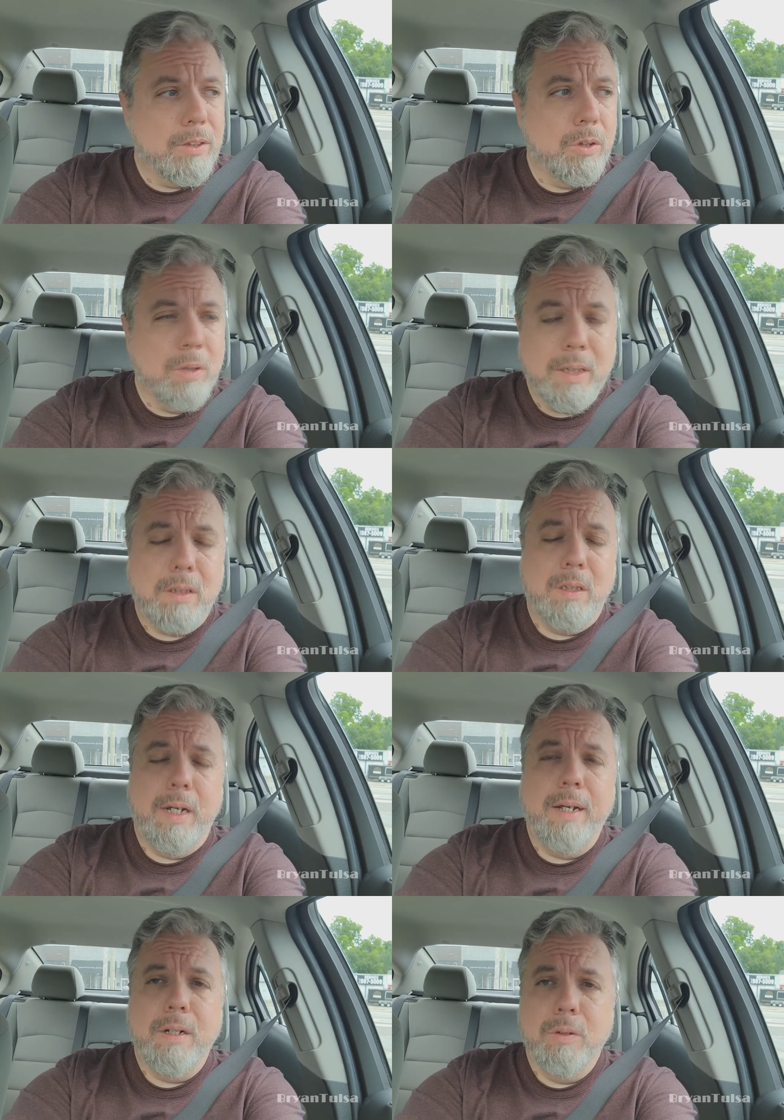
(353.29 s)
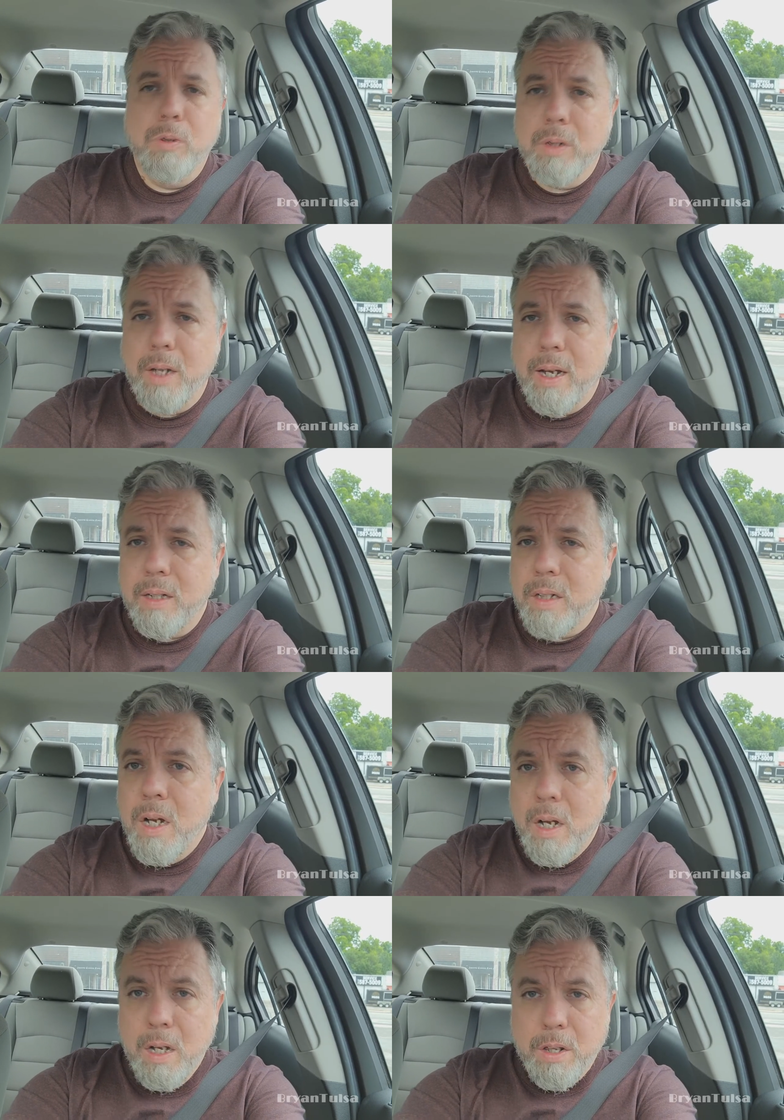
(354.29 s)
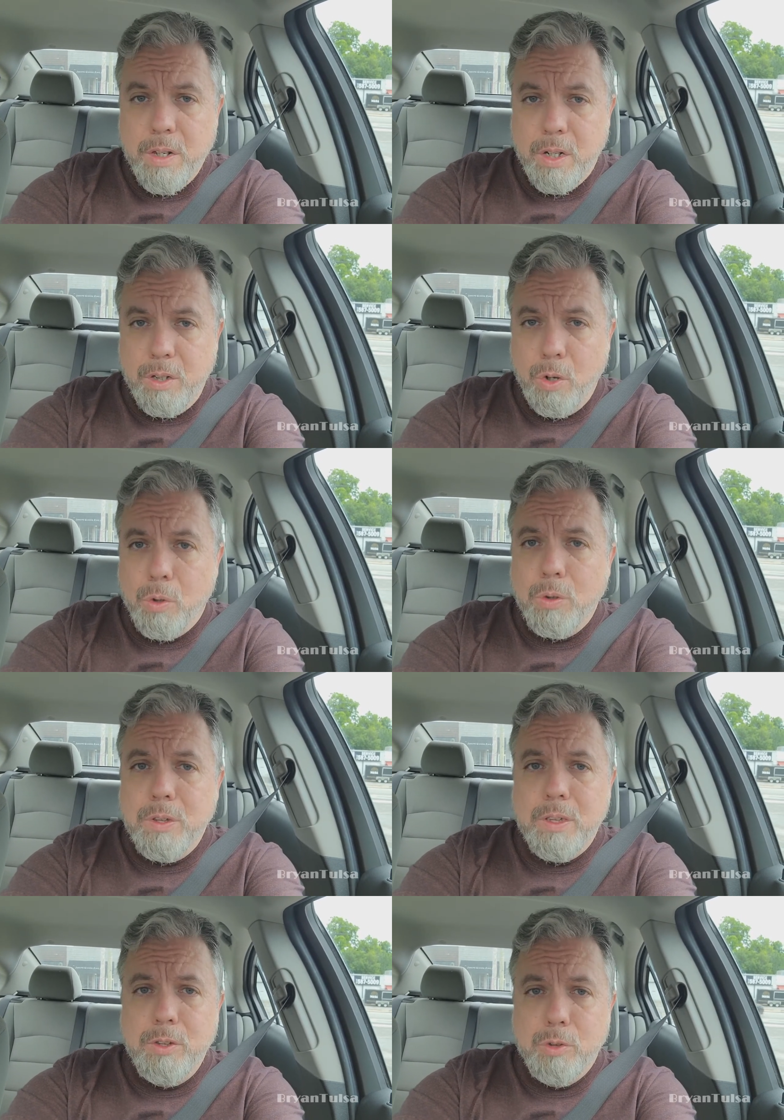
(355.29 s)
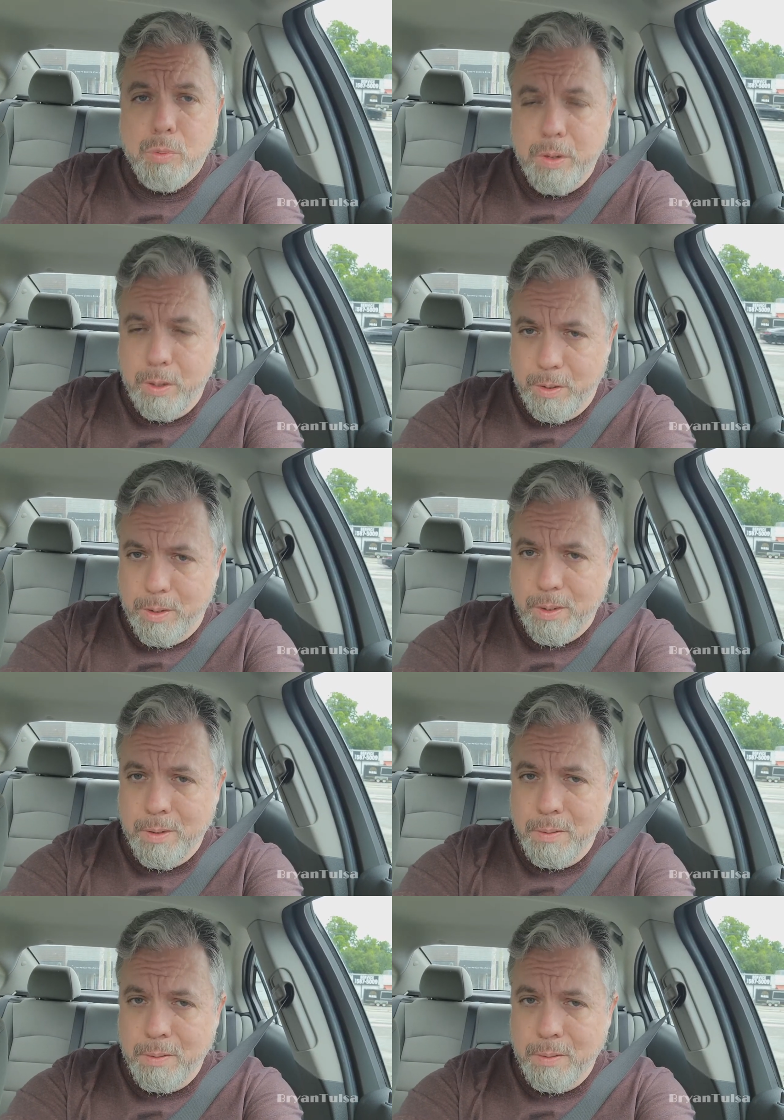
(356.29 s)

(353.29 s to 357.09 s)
So let's take a look at the Golden Driller.